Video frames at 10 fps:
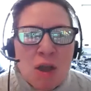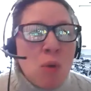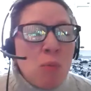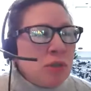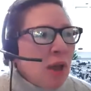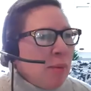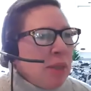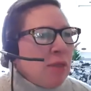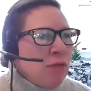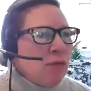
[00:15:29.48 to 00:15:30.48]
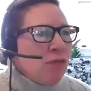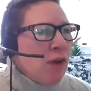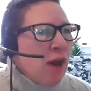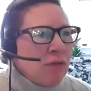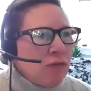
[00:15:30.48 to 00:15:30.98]
I well, so I mean, the the
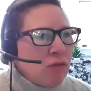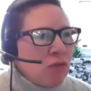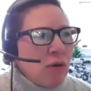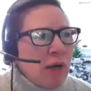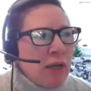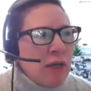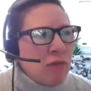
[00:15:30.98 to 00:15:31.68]
thought of story